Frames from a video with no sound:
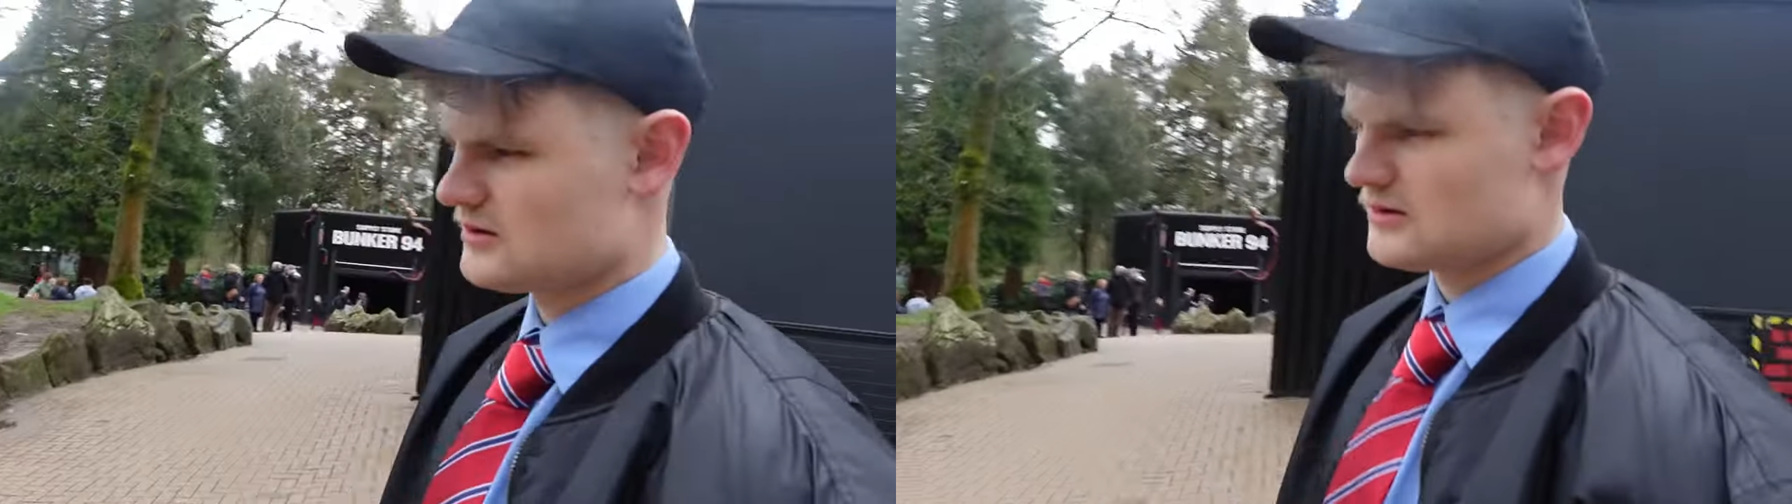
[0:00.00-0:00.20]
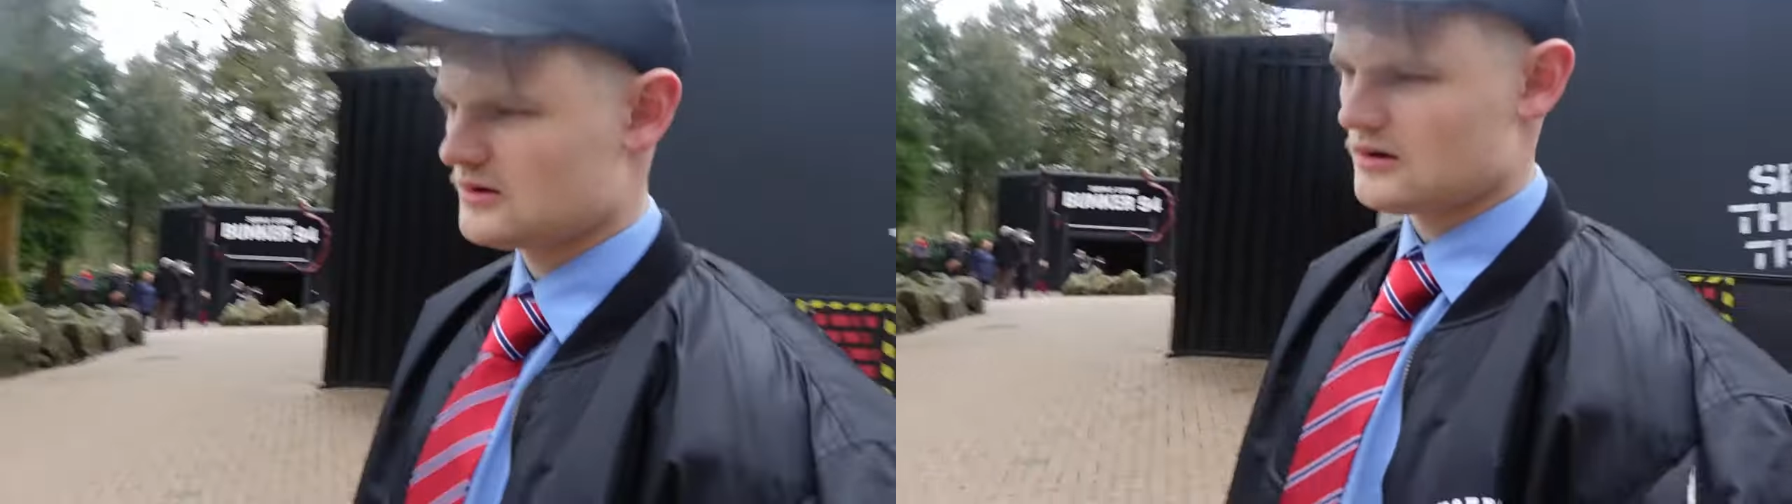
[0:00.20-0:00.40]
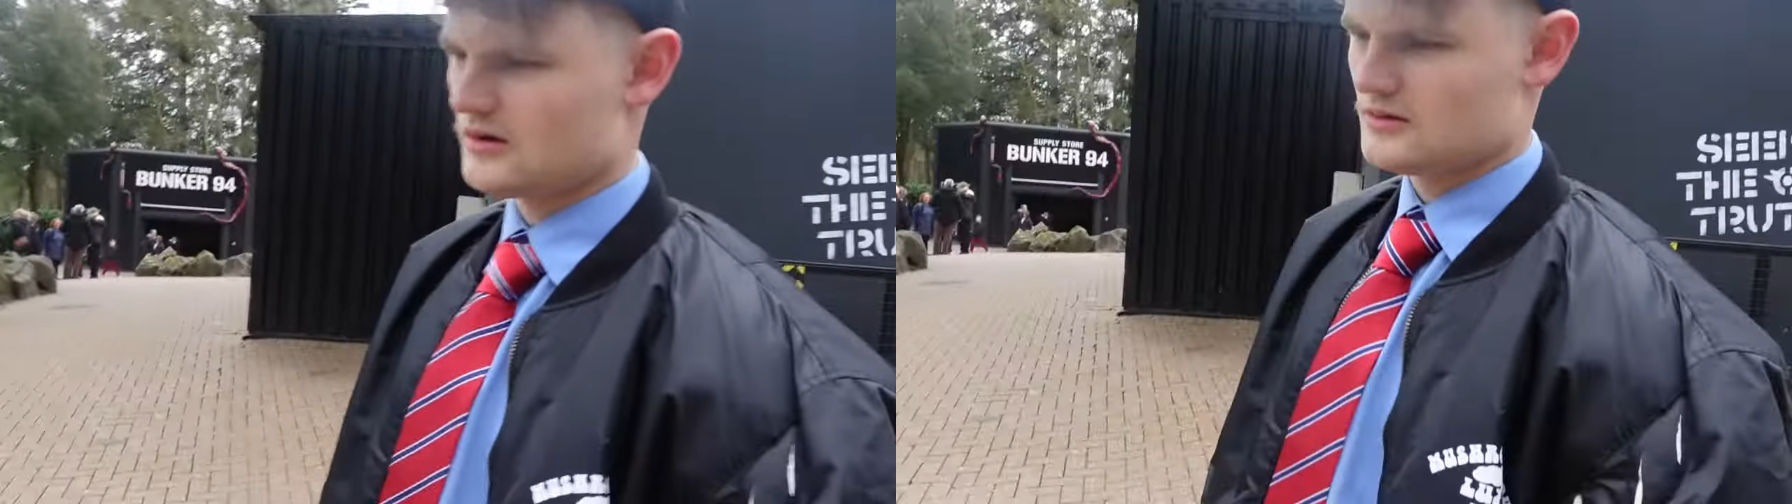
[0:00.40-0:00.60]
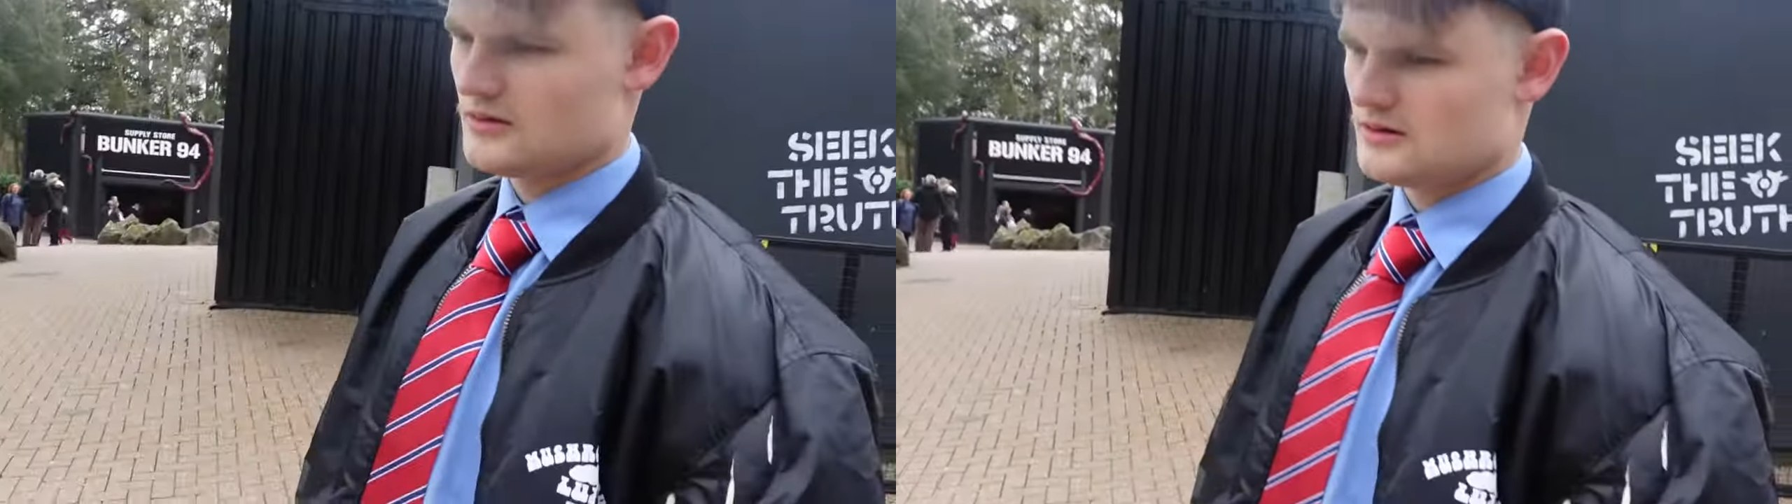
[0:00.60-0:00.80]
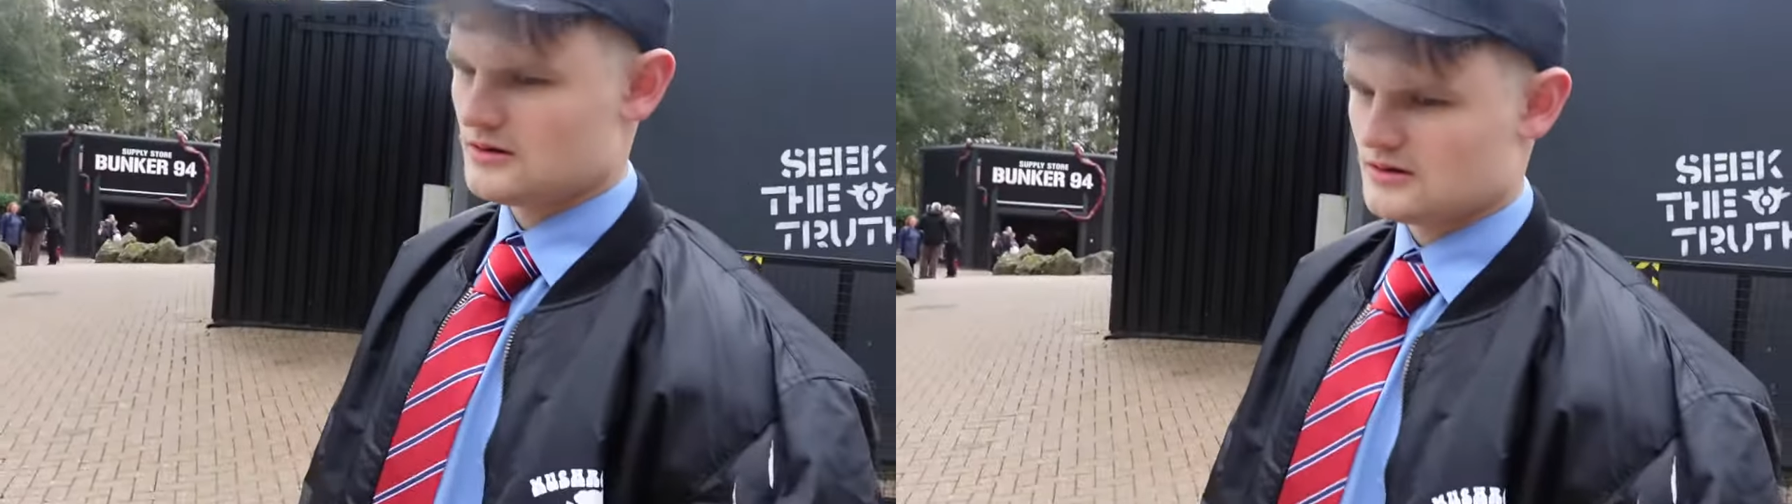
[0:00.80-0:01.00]
happened to it?
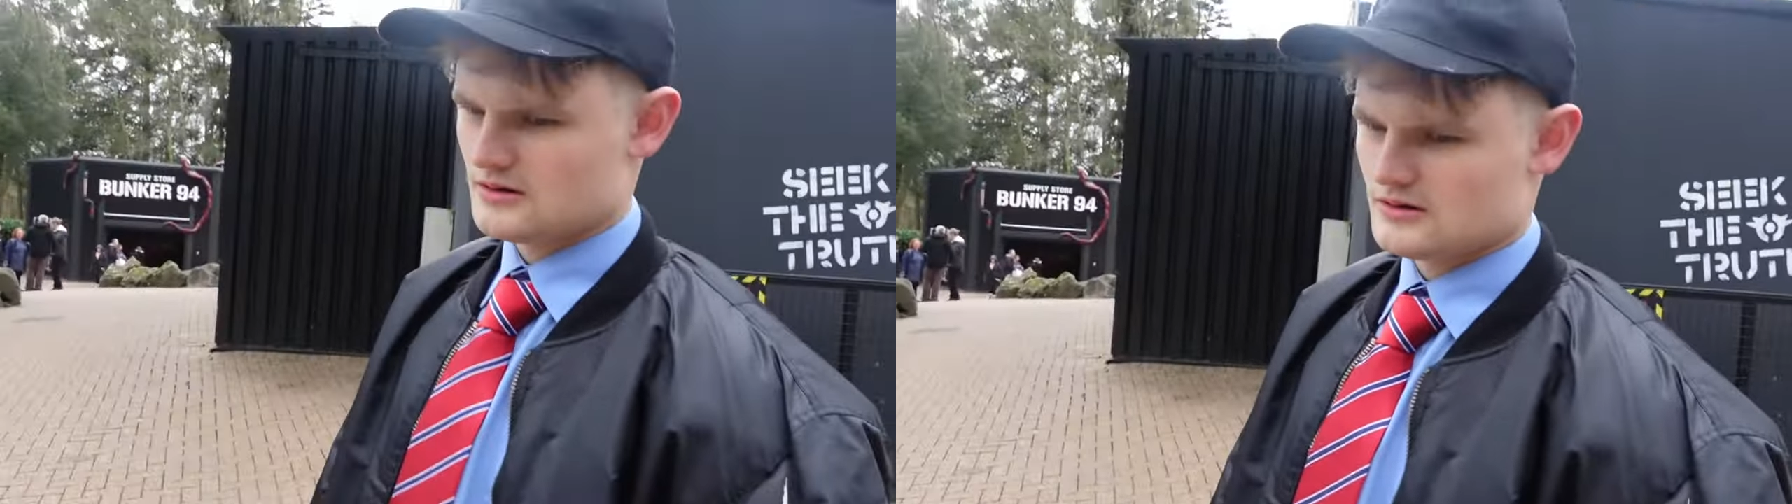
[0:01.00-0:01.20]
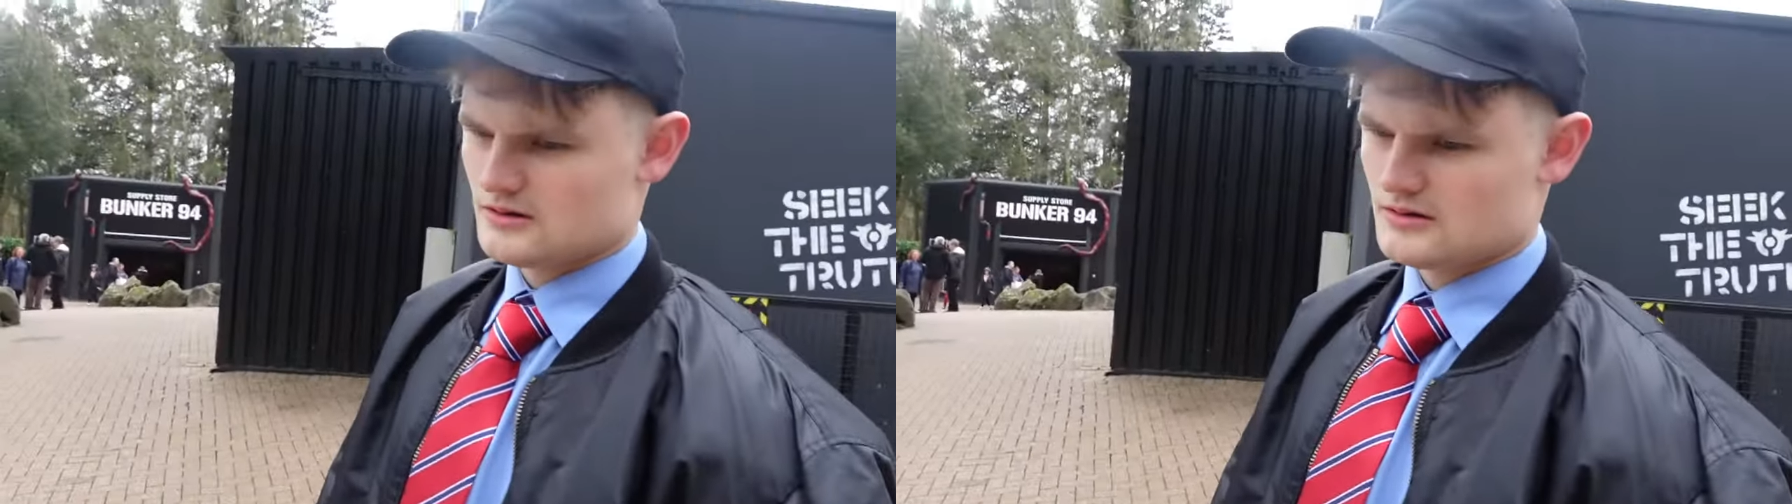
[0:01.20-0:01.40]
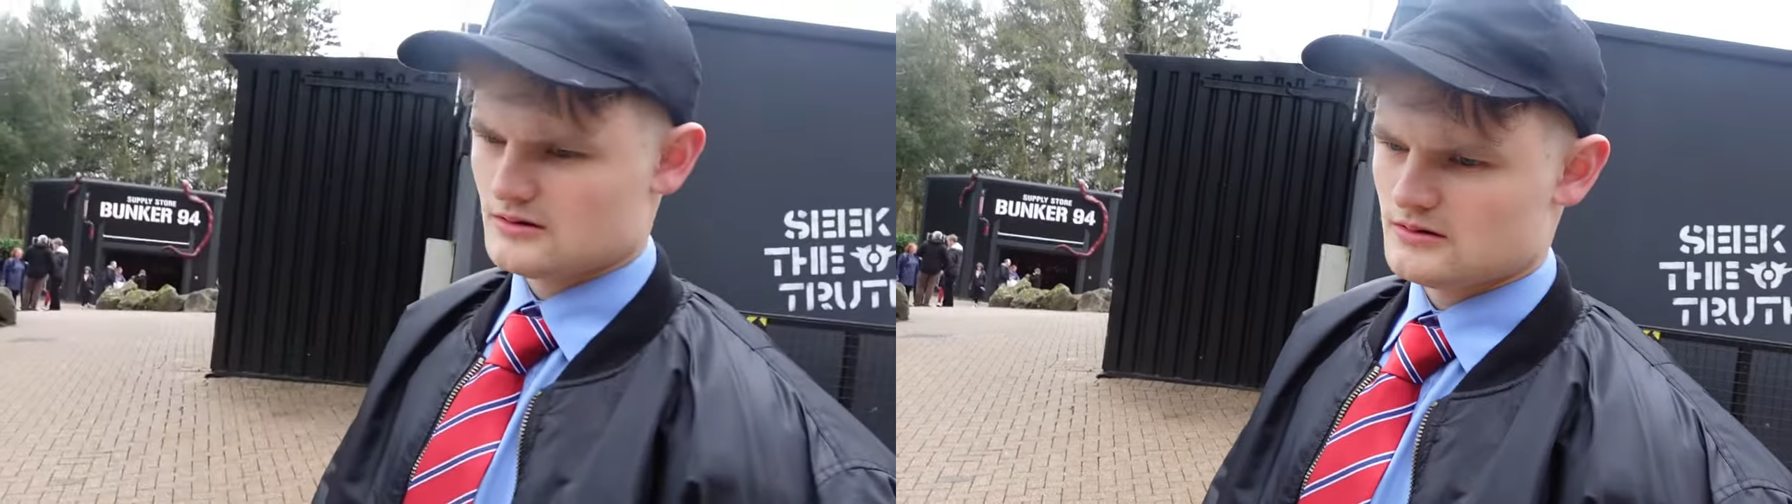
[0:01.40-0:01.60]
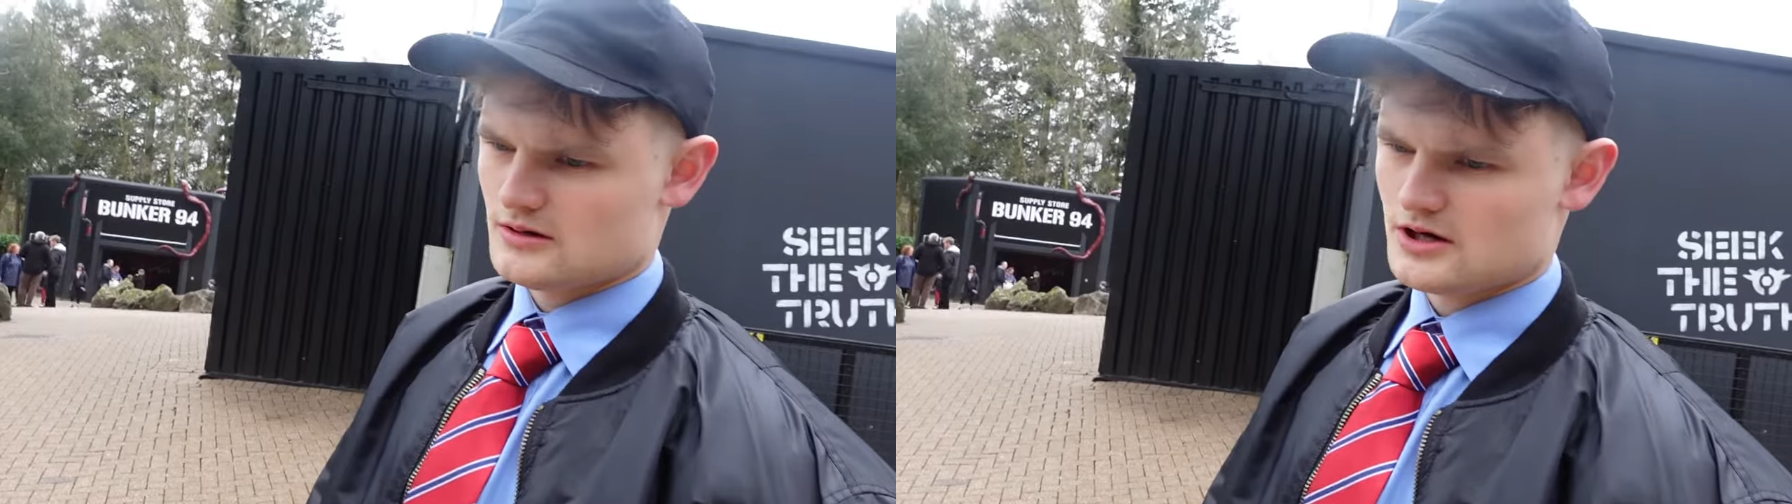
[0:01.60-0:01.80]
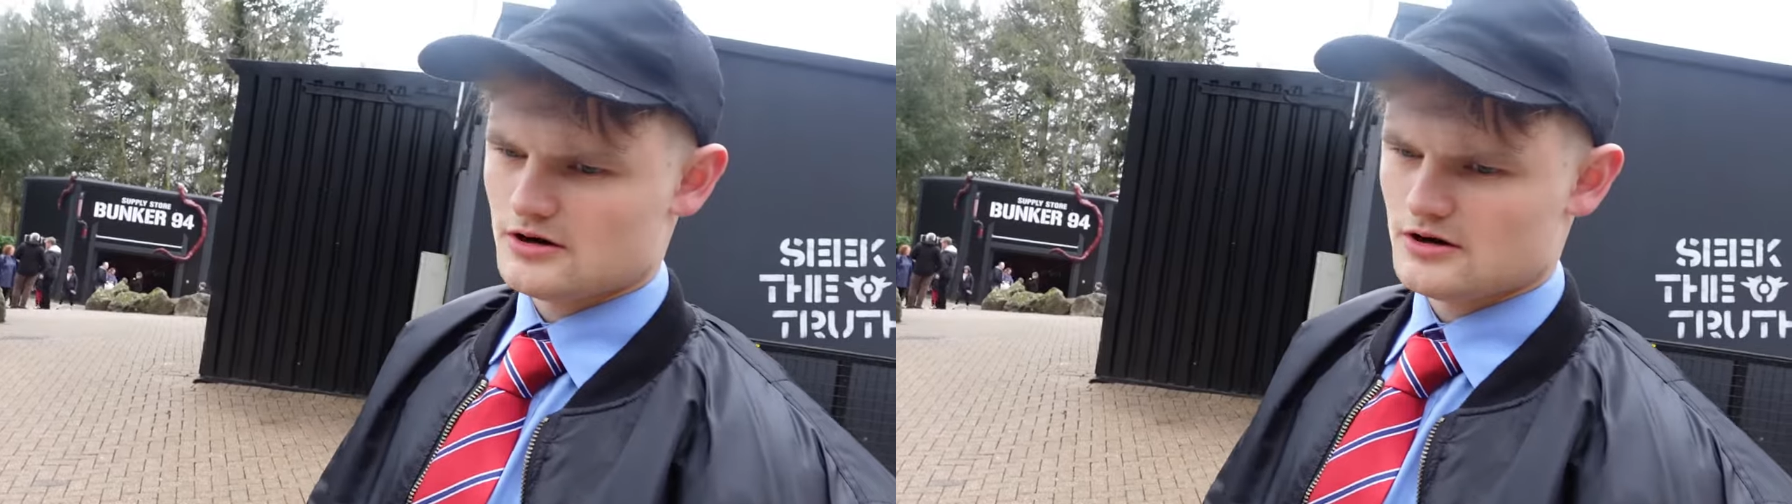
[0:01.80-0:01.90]
Well,